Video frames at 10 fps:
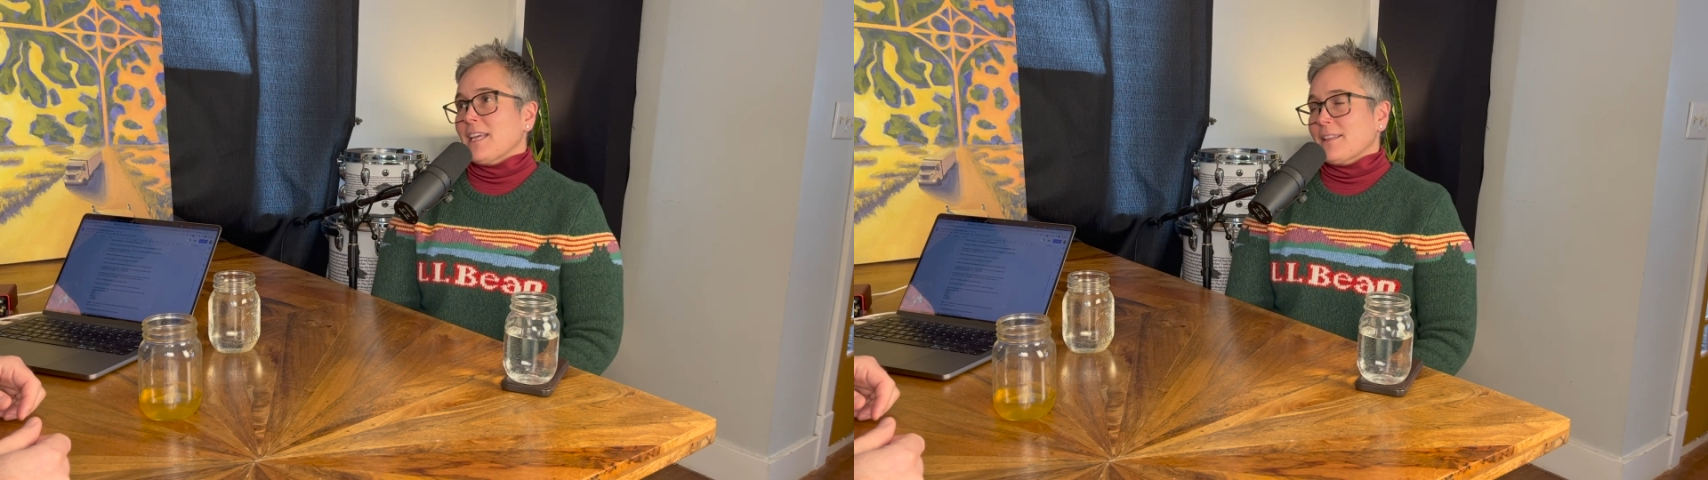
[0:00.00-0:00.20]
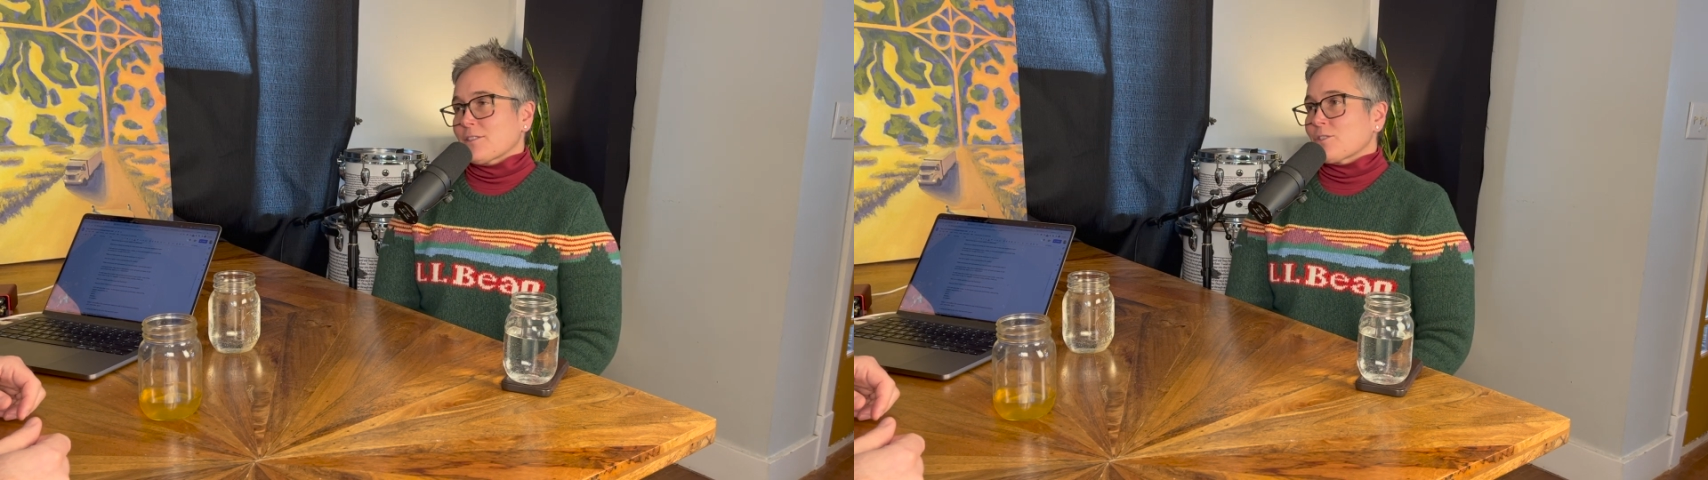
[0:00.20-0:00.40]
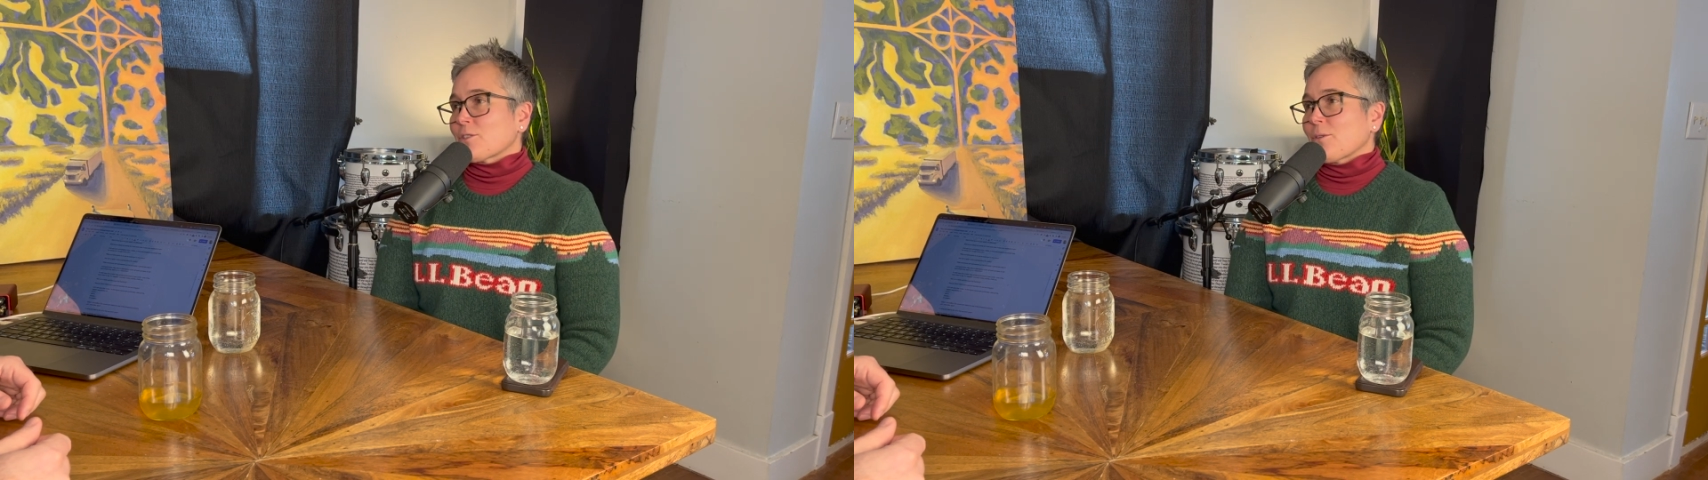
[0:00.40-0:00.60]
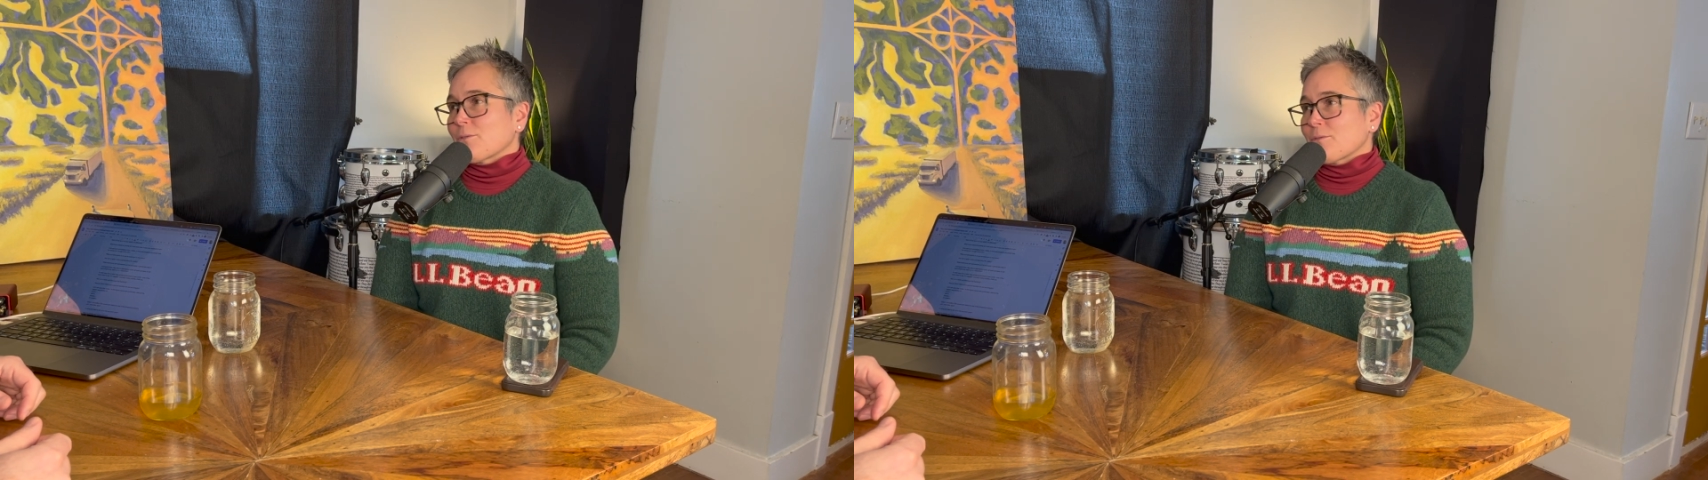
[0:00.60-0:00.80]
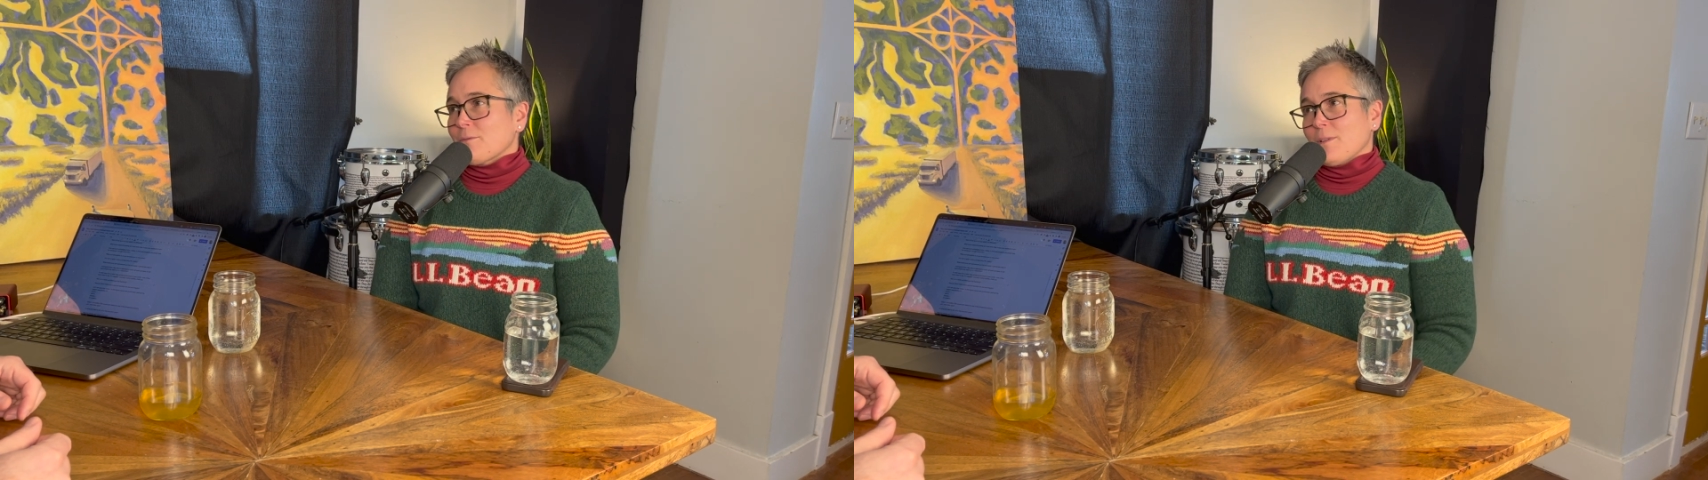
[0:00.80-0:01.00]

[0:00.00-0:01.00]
And so,